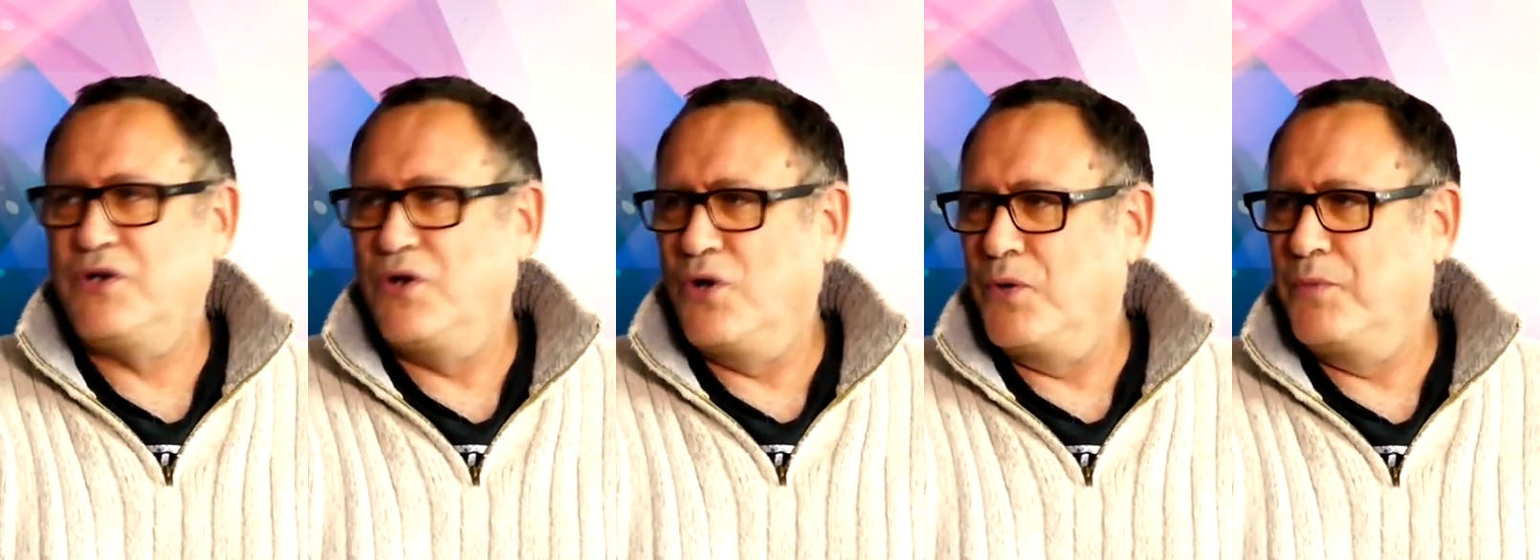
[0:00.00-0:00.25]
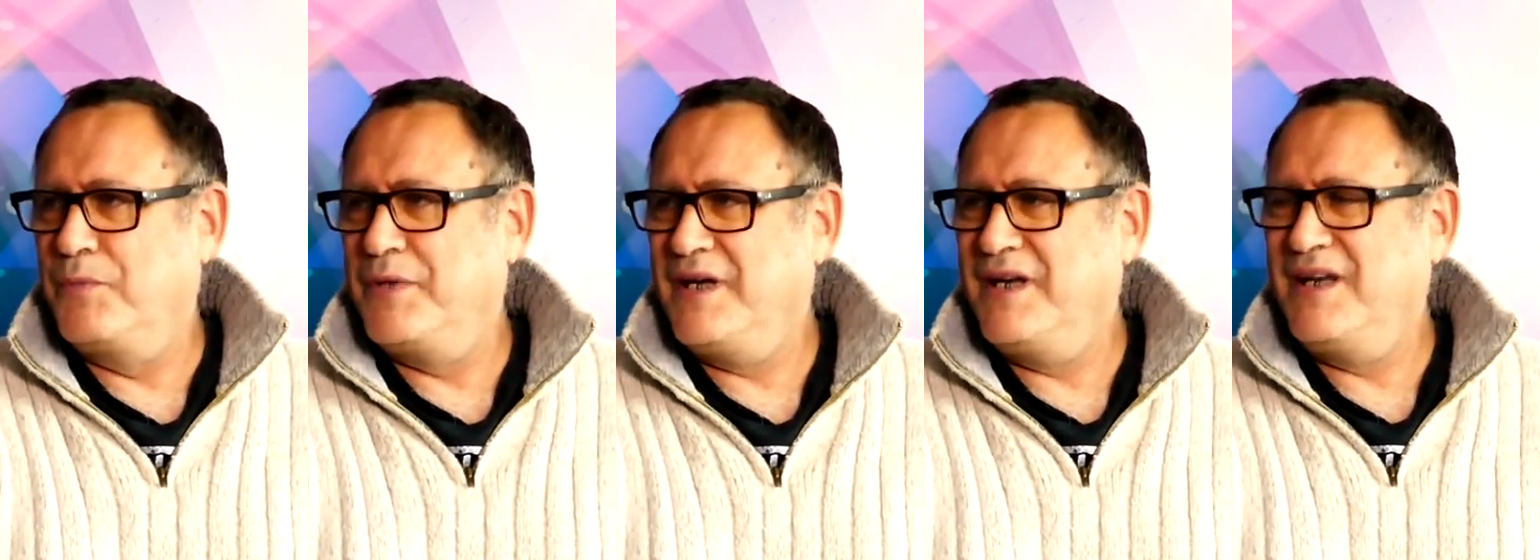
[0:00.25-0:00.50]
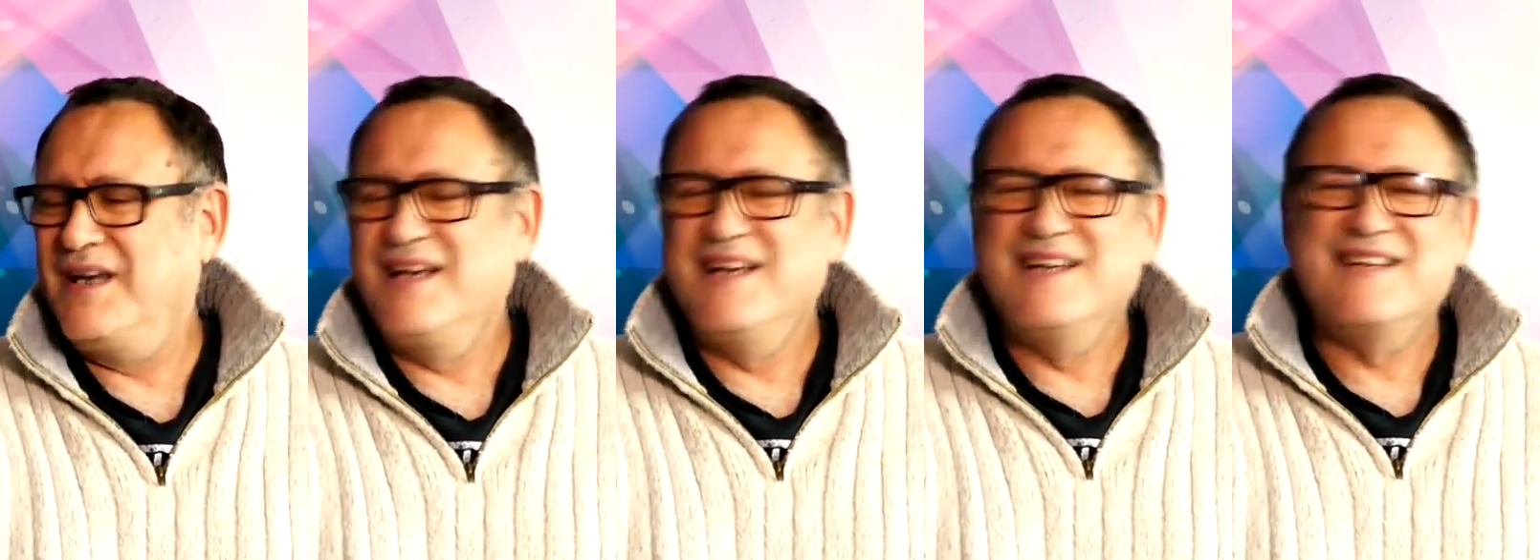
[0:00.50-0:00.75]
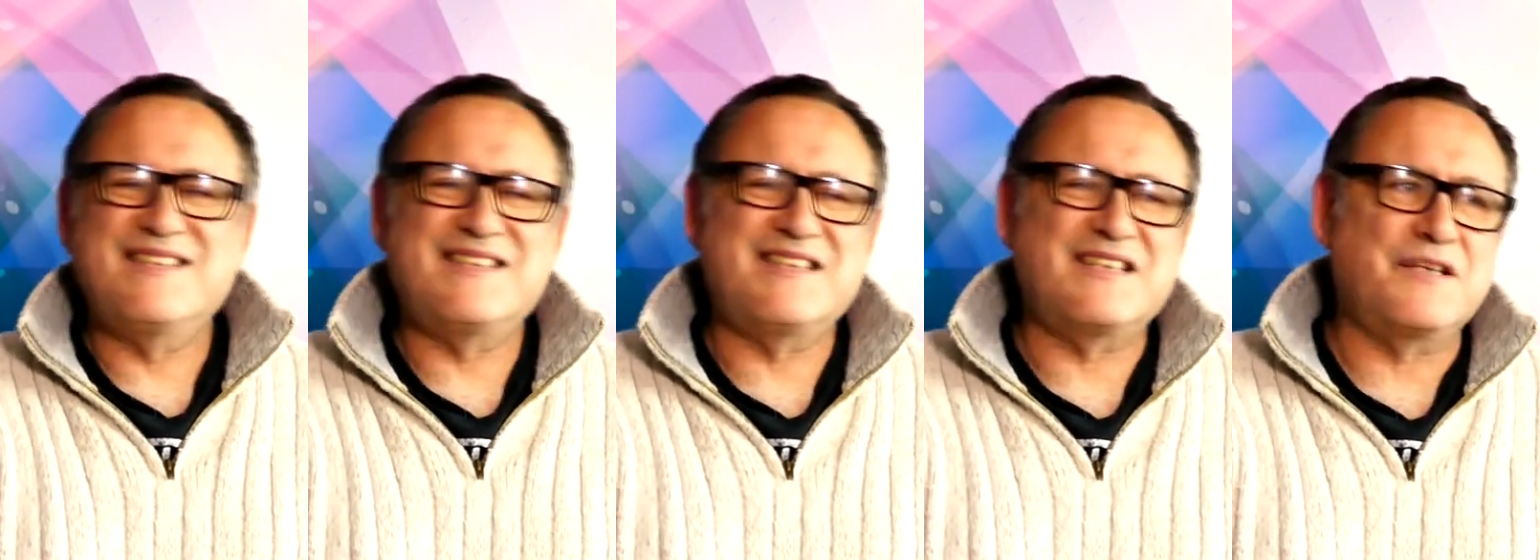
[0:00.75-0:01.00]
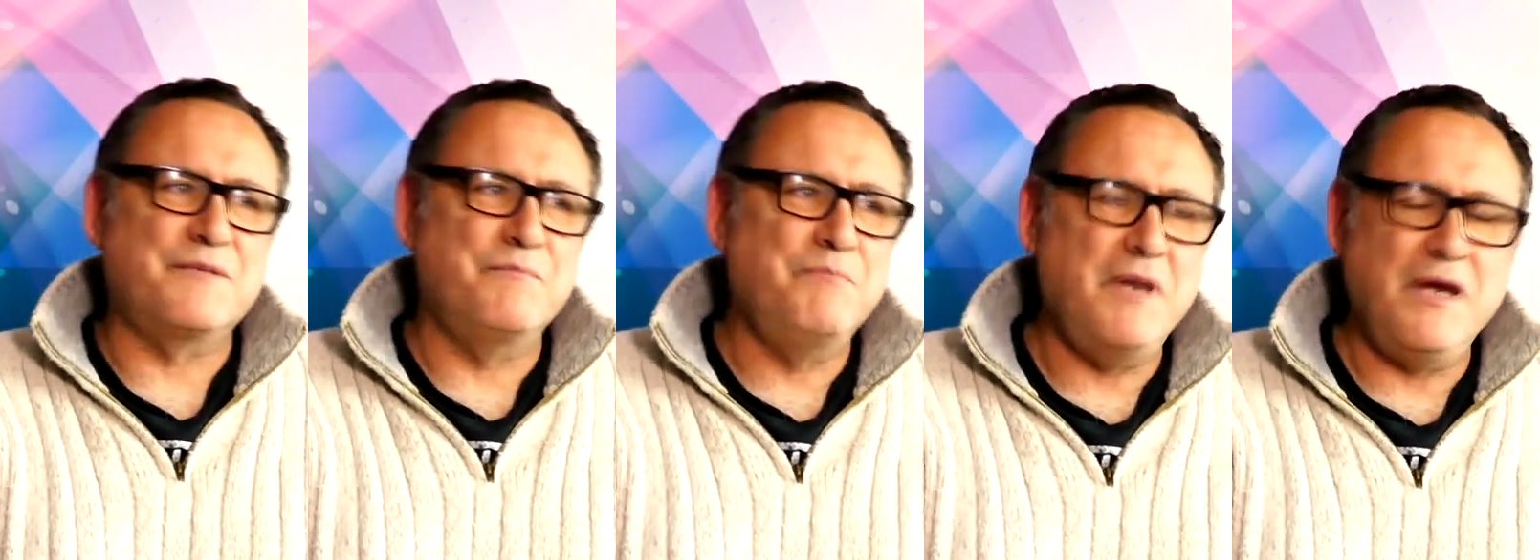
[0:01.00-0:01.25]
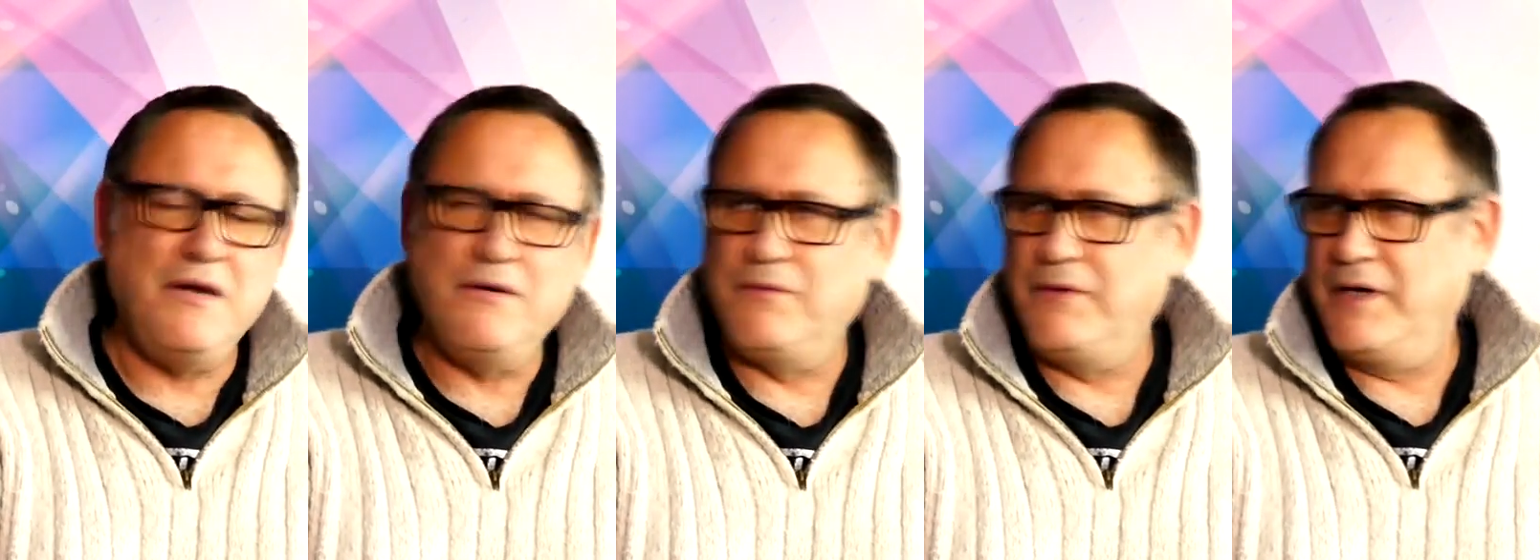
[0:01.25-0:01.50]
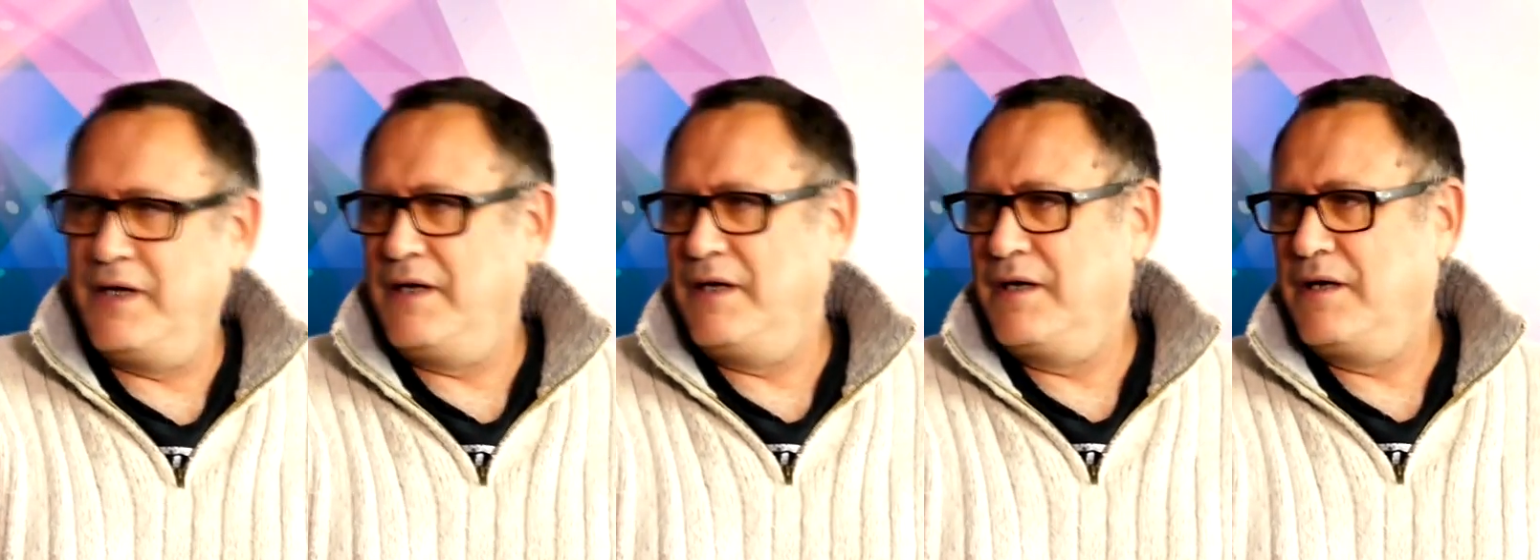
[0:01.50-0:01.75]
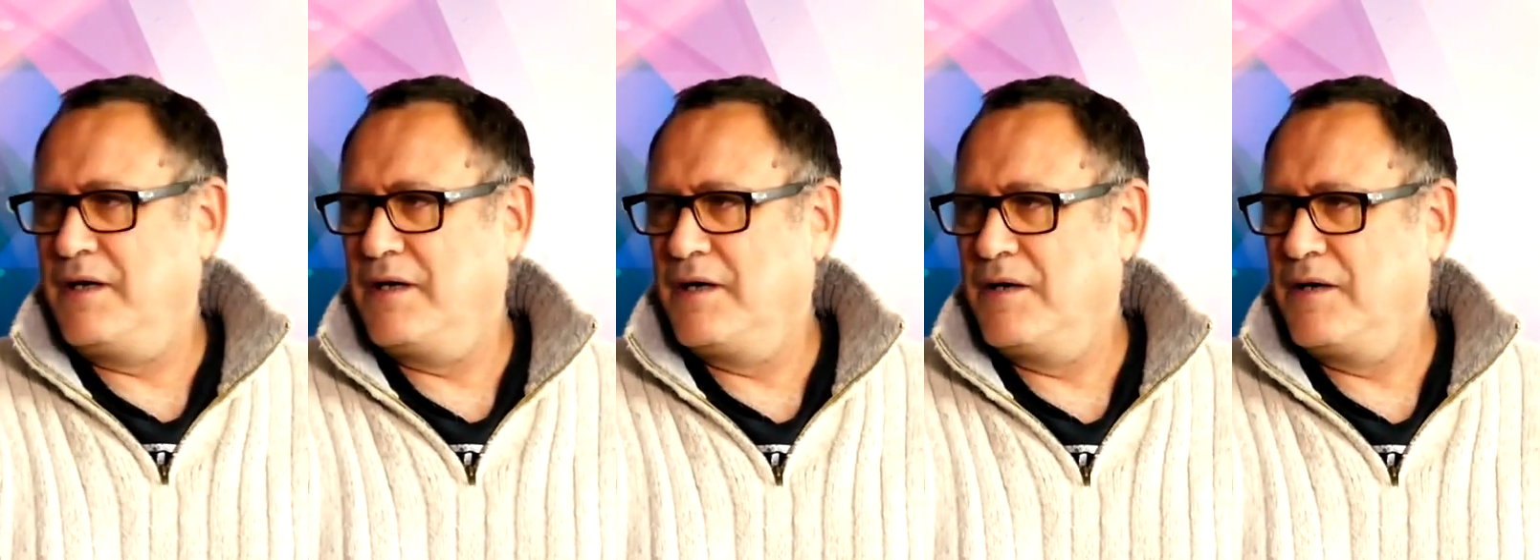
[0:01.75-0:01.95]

lobby smearing